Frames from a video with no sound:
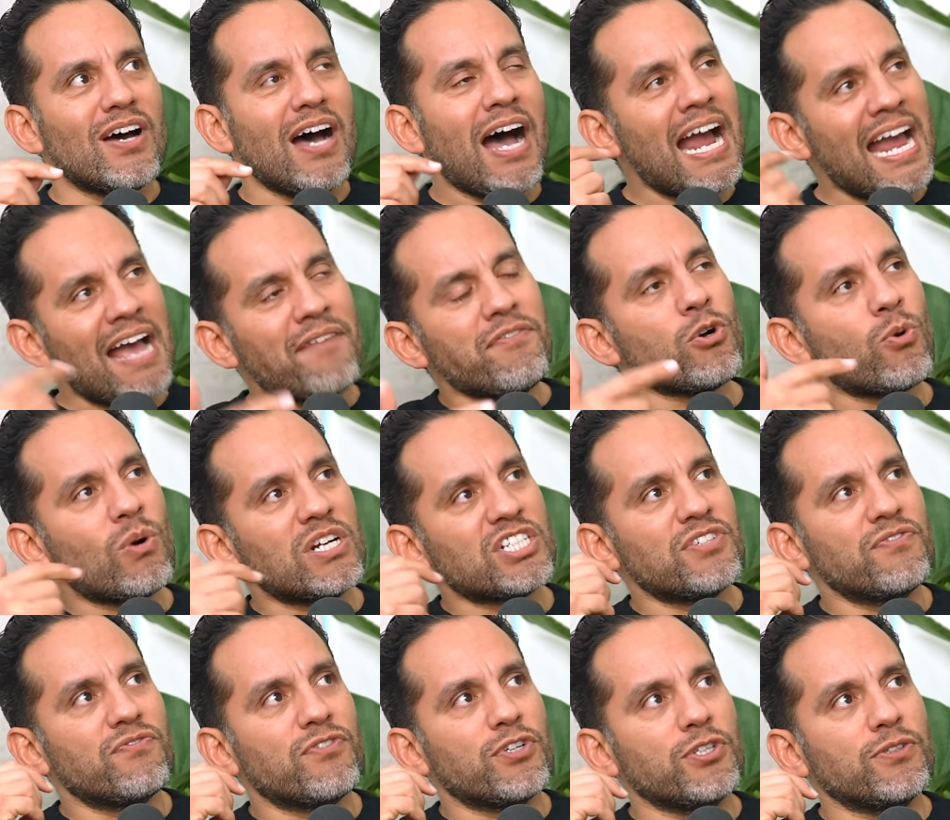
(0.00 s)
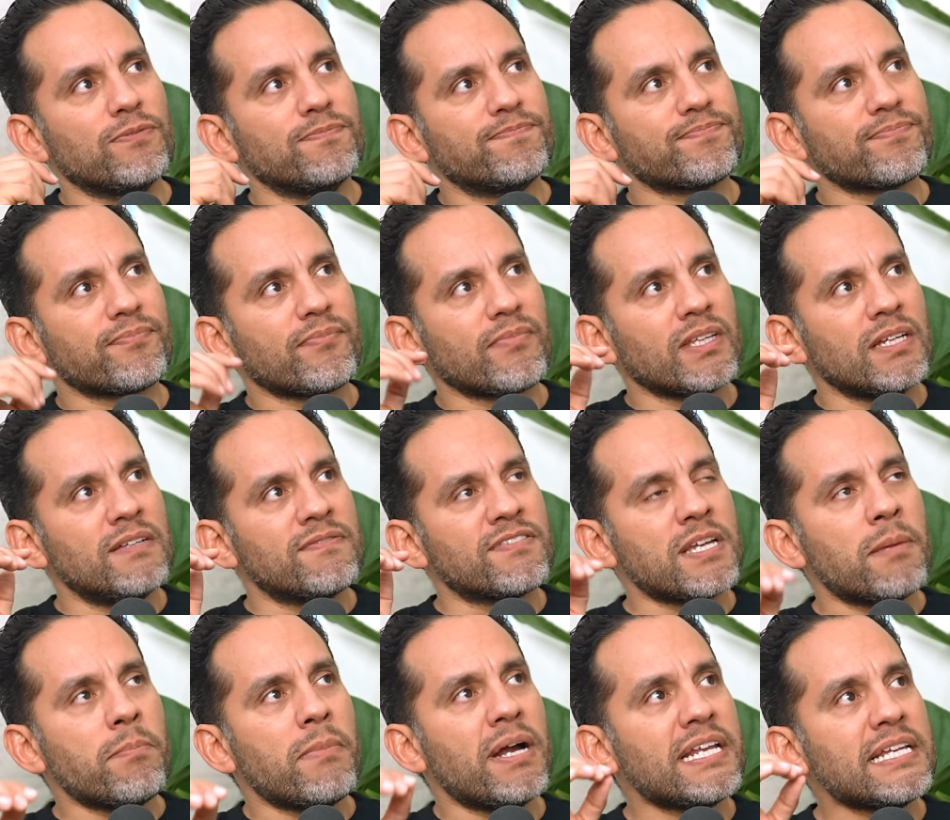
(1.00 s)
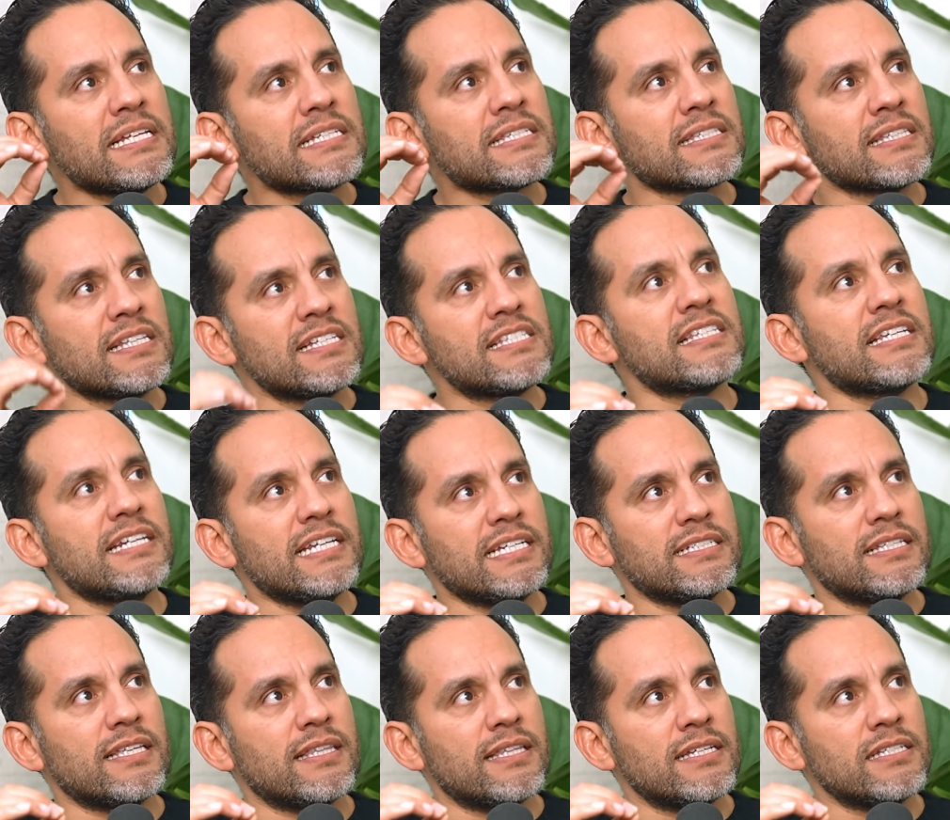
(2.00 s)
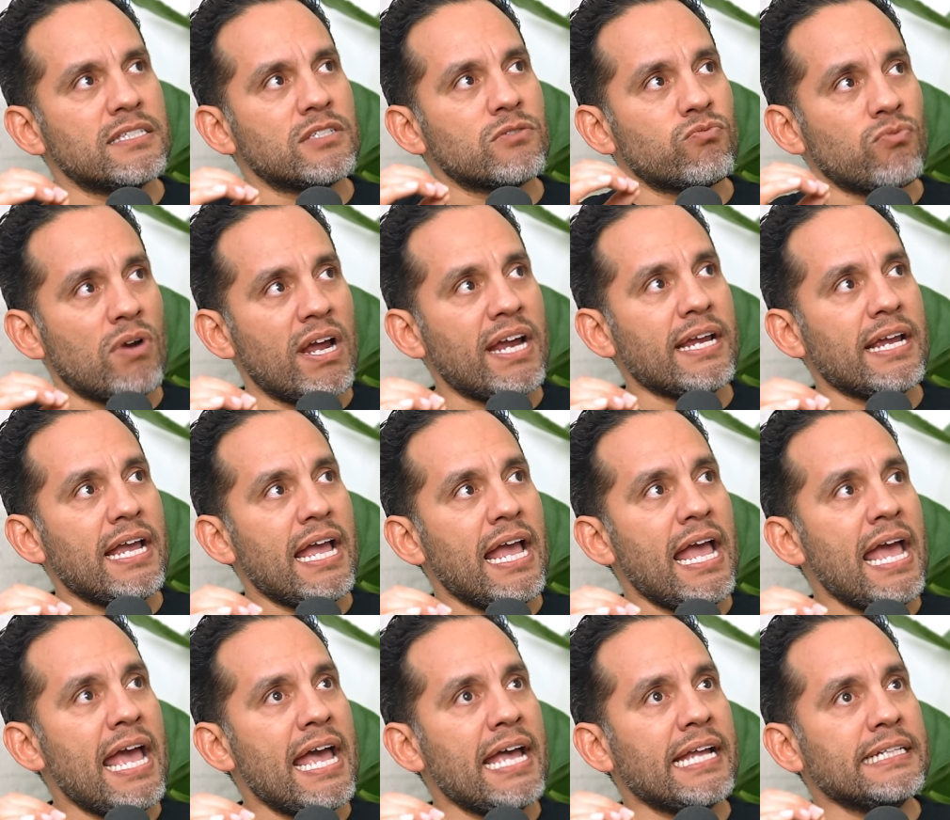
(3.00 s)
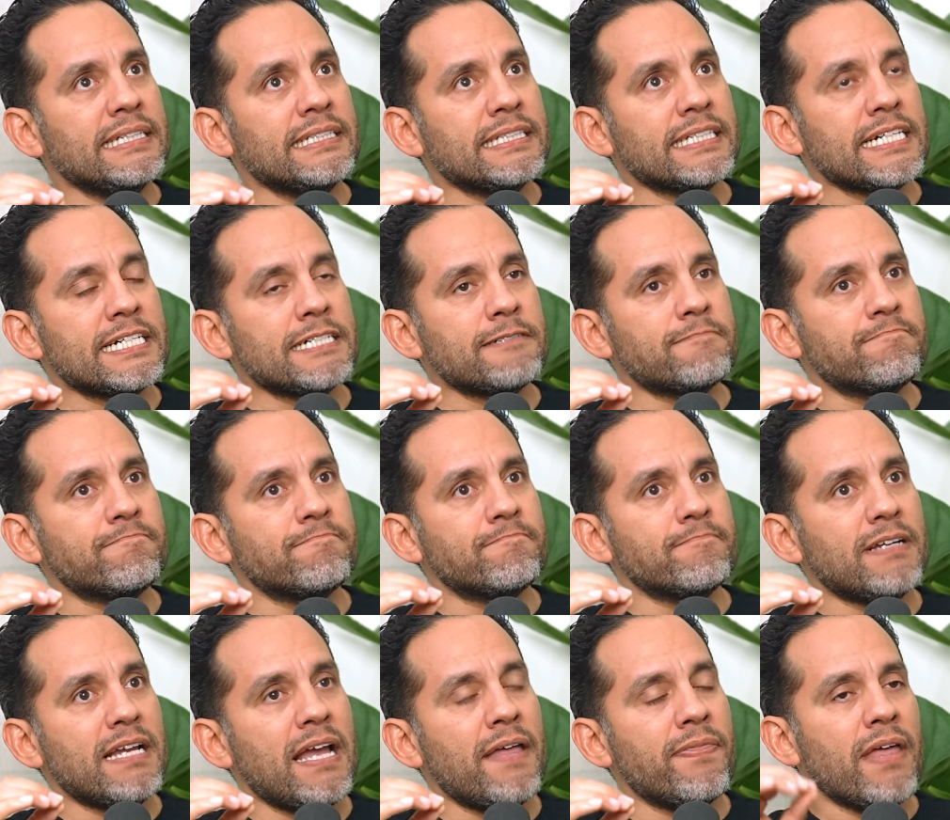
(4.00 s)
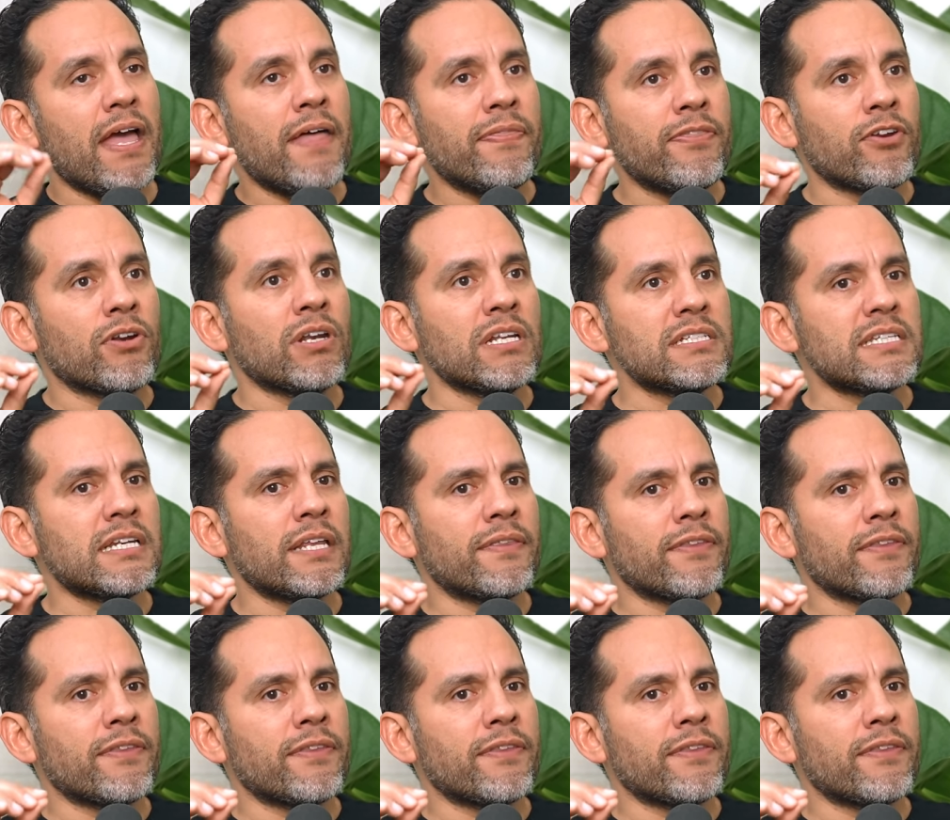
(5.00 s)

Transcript: I have a question for you. If somebody is listening to this, right, and um, and and they're listening,